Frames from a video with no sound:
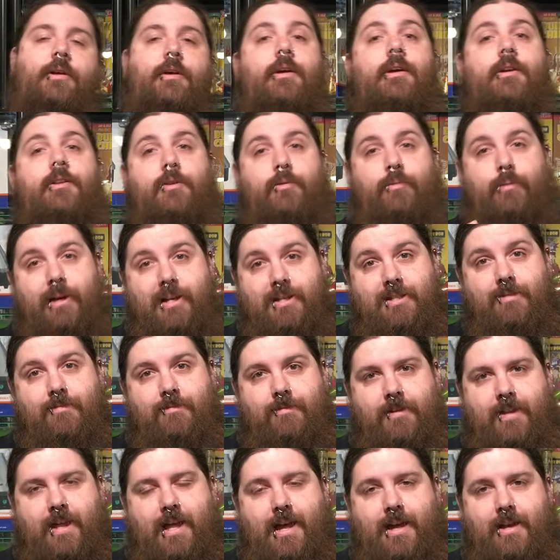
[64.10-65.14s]
And the reason
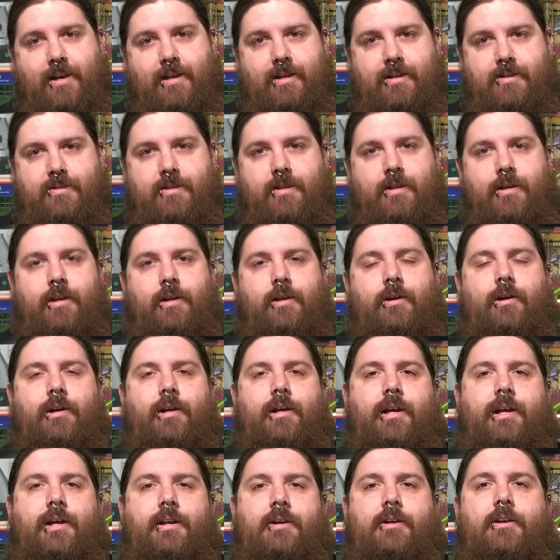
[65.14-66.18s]
for that is you're
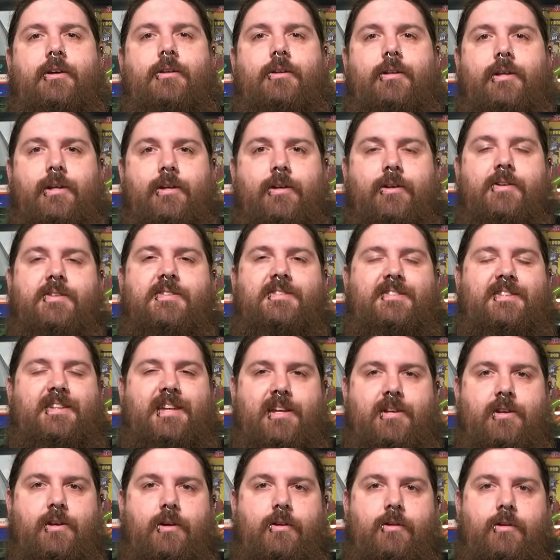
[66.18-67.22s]
going to get a cleaner
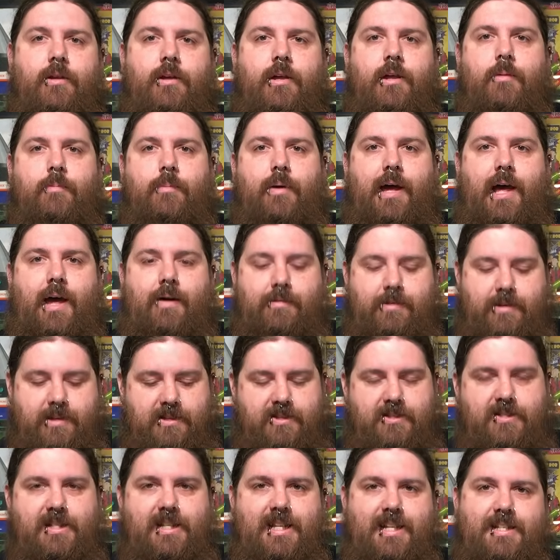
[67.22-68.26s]
signal by having
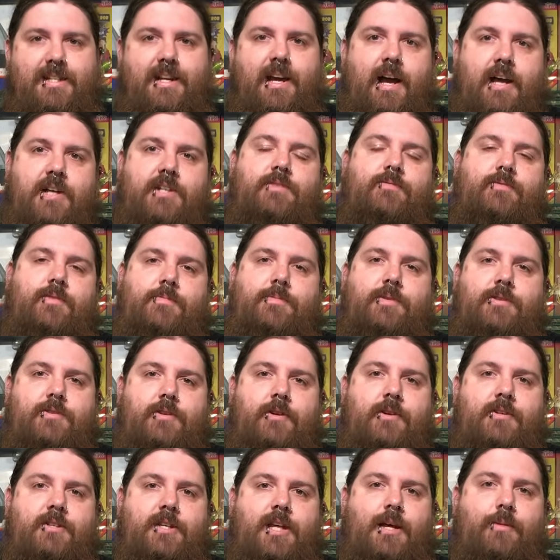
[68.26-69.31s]
this detached from the
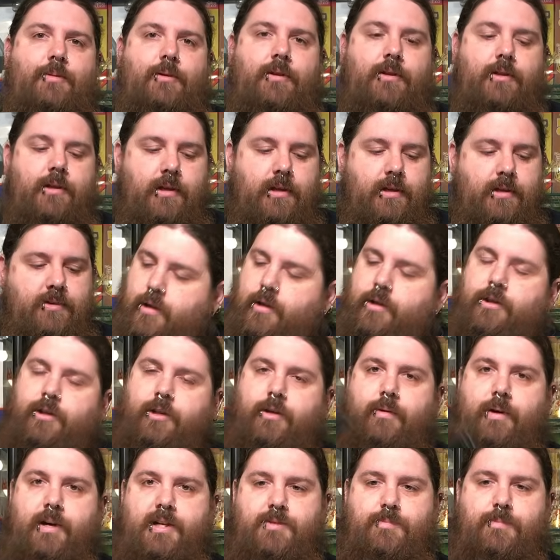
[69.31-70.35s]
turntable.
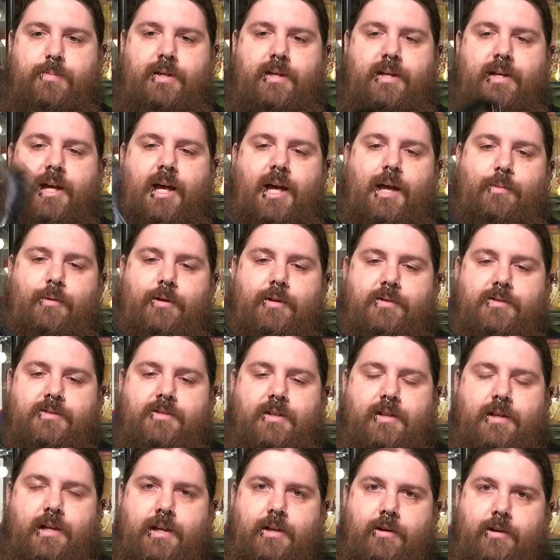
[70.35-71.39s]
USB cable
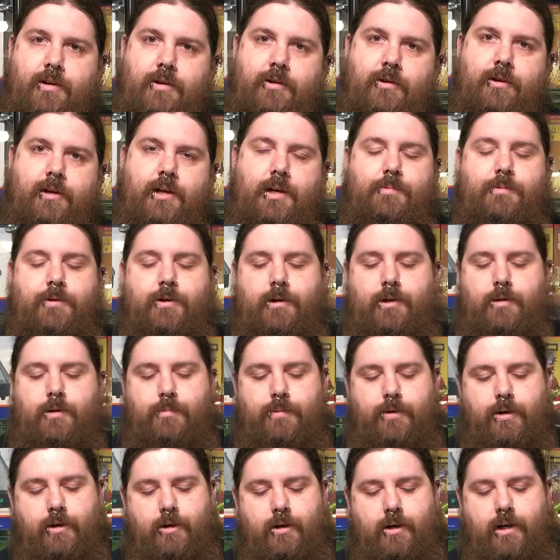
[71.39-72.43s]
so that you can hook it up to your
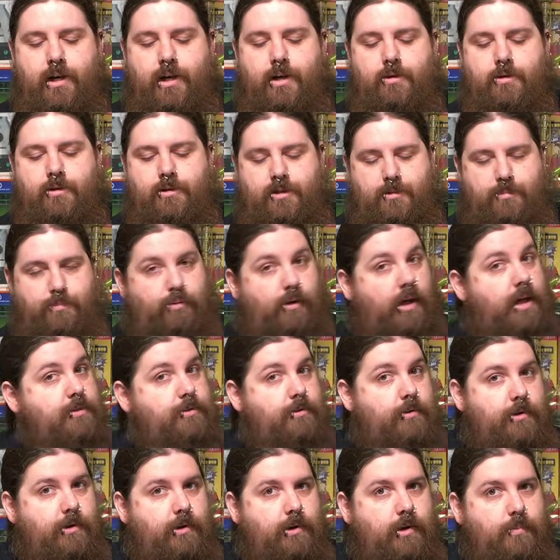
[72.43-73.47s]
computer, either to play
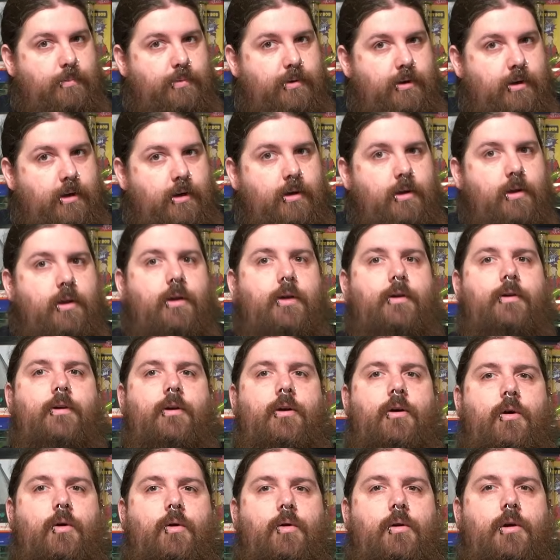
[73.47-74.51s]
through your computer
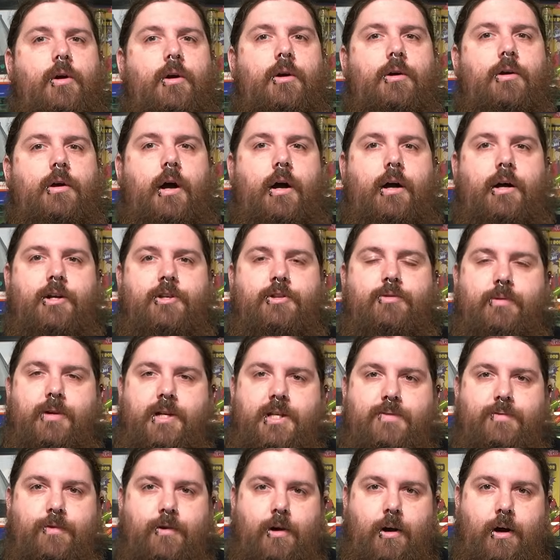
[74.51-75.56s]
or
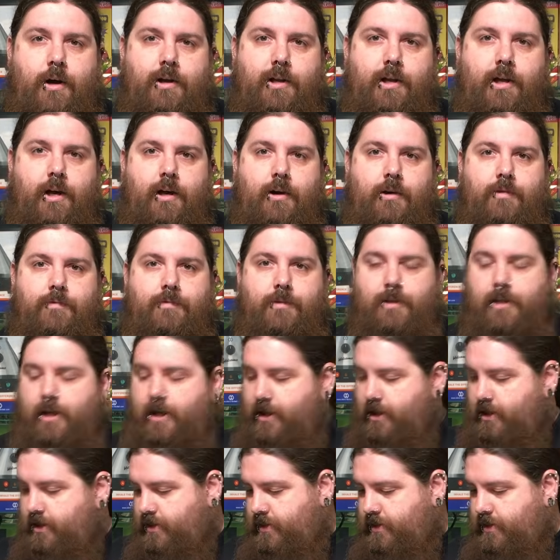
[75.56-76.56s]
transfer audio if you'd like.